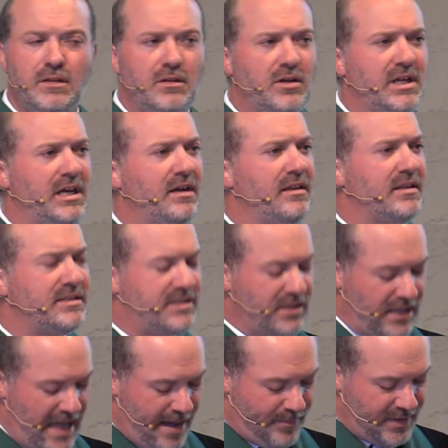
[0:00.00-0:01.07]
looking into this
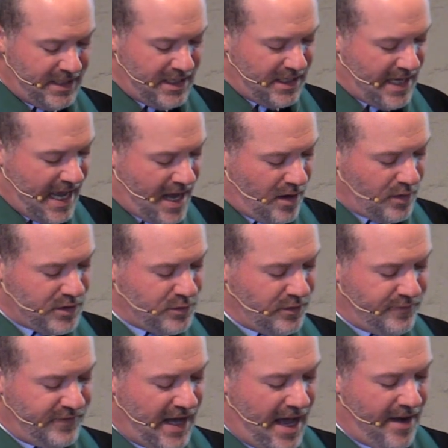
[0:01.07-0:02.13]
dilapidated house
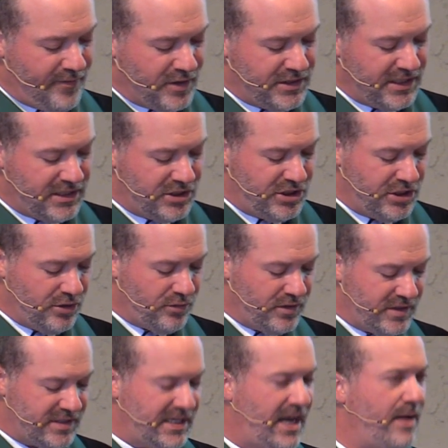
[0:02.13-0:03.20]
with 5 or 6
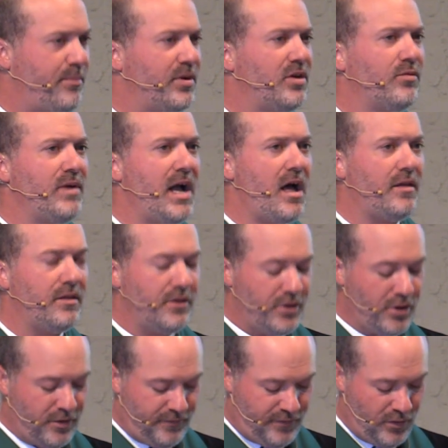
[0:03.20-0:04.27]
children scampering around the
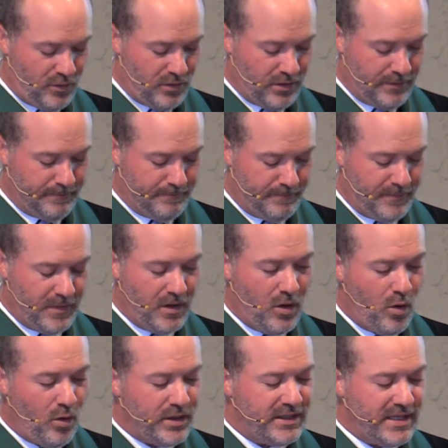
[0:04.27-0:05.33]
dirt floor,
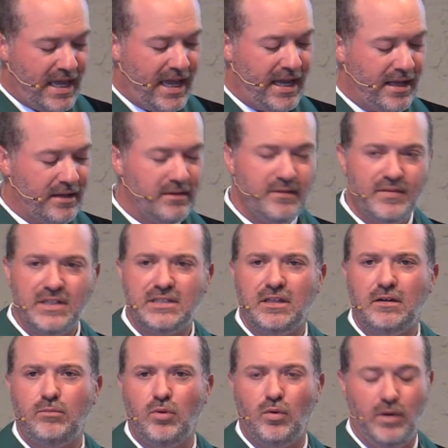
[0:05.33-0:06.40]
holding the hand of this
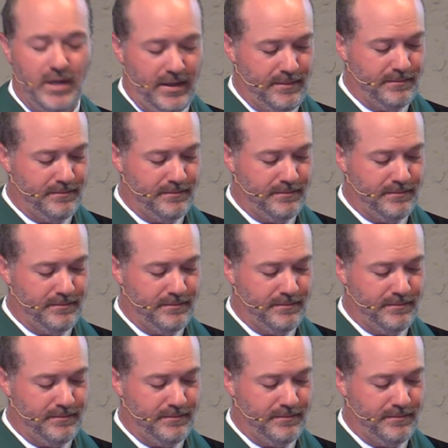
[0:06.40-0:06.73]
little boy,